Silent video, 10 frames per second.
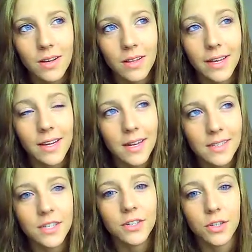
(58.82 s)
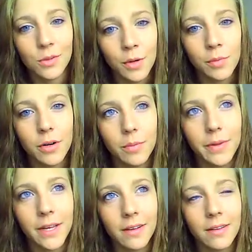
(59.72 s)
Like, I seriously remember
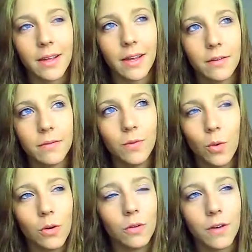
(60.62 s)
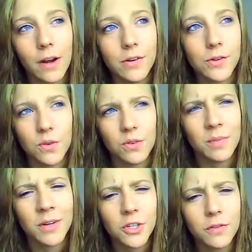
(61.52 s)
being like 4 or 5 years old.
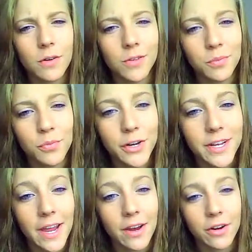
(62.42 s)
I'm not sure if I was in pre-K